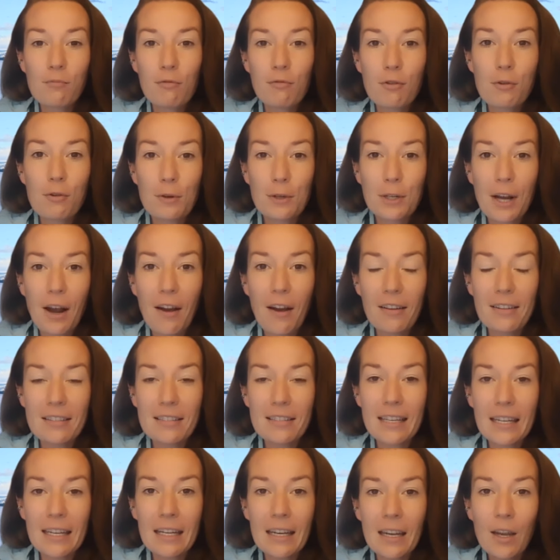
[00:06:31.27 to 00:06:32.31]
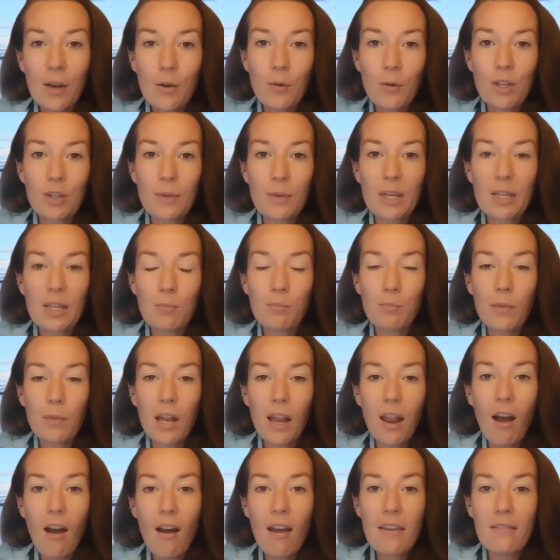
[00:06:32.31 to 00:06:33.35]
broadcasting, which means
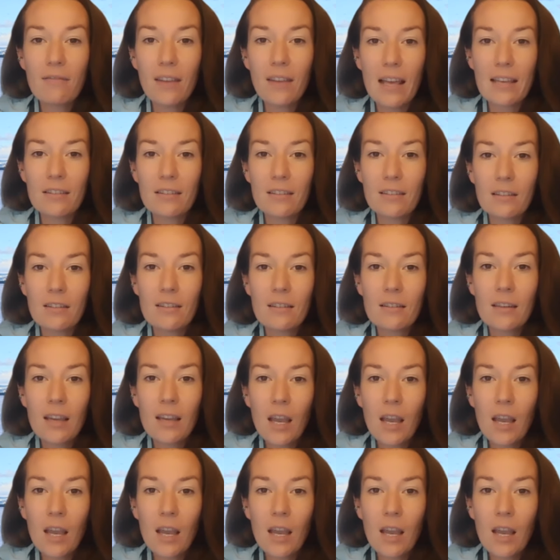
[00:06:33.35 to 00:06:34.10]
live lessons,